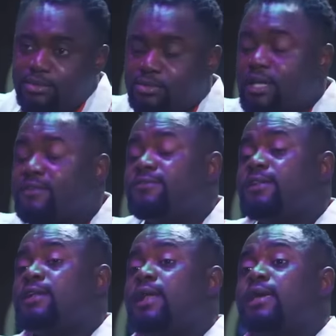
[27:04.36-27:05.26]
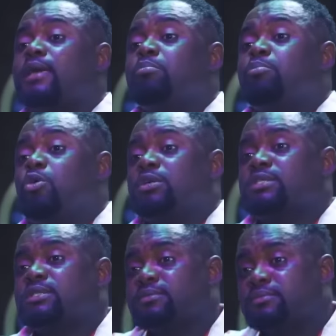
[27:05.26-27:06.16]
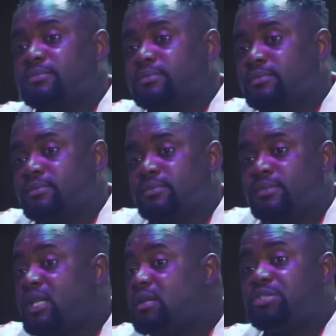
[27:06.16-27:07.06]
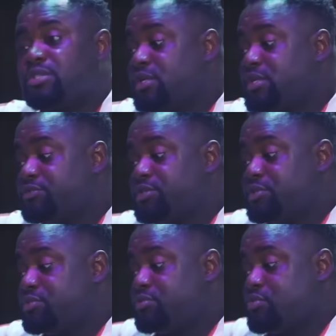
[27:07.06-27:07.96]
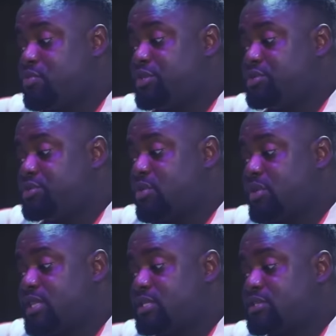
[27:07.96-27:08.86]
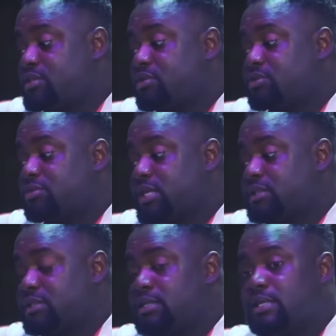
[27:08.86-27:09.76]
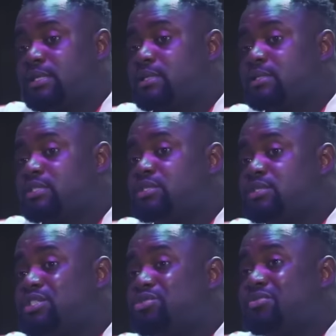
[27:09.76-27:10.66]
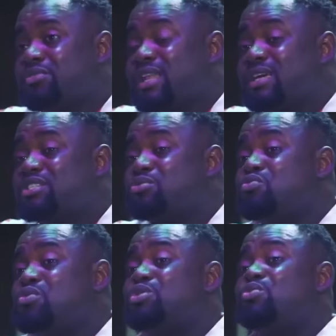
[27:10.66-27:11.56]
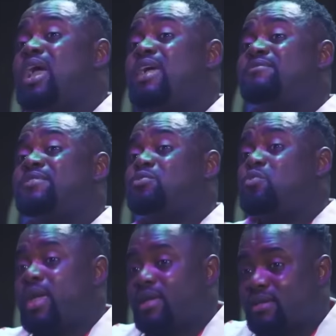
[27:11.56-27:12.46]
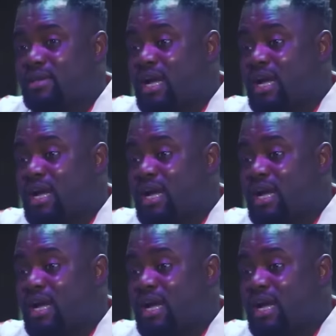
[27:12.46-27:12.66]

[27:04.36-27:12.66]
will start feeling like a boss. Now, let me tell you, if she wins you on this contract, she will feel like she wins you everywhere.